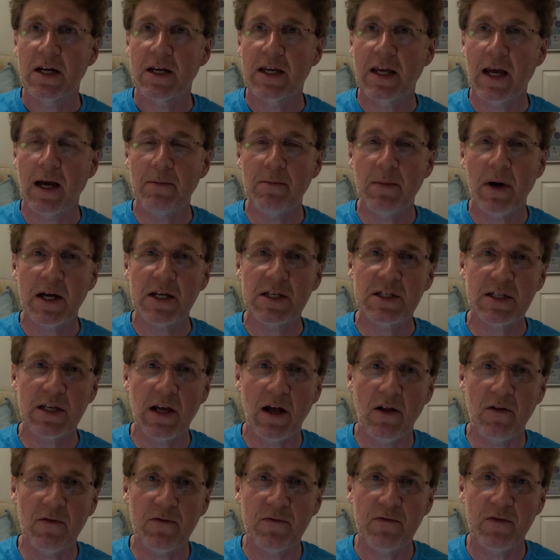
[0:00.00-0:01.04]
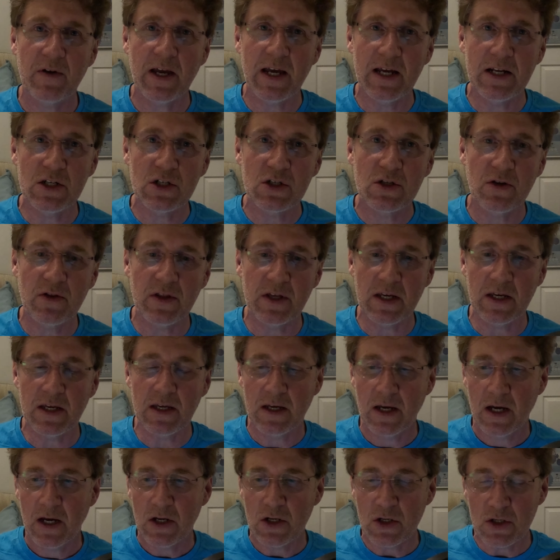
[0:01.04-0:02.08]
get myself into
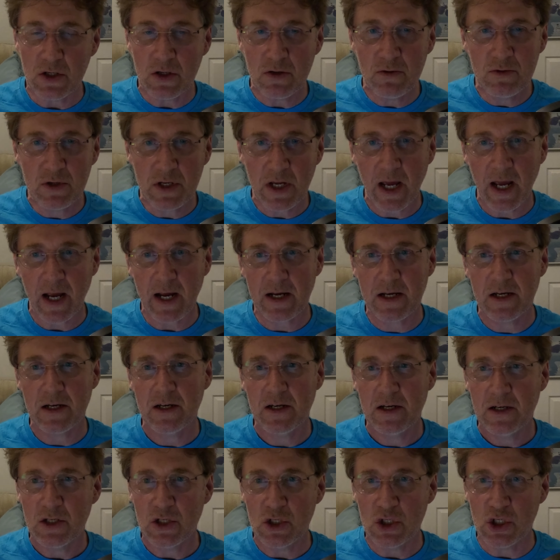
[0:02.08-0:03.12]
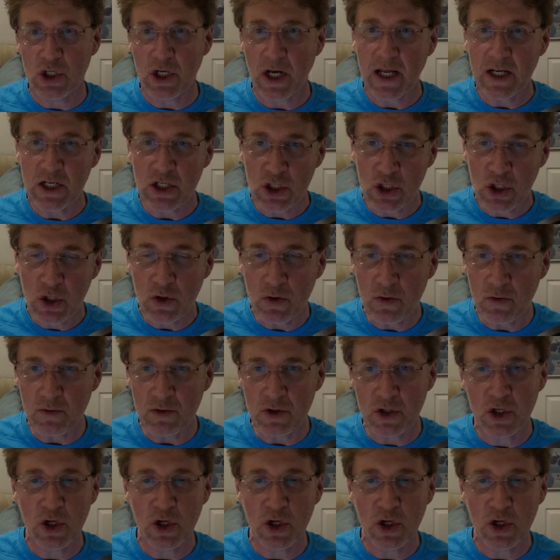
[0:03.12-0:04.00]
the New Tech Gen 2